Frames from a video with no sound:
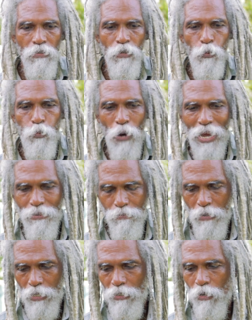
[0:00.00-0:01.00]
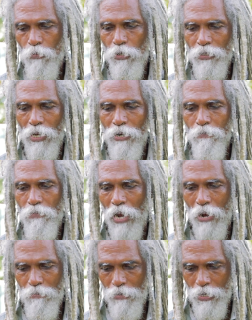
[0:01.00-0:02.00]
the white man come out of the
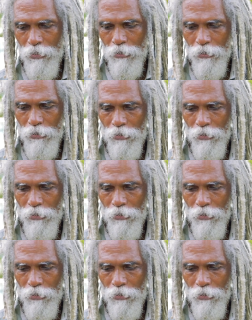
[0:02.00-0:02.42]
black man.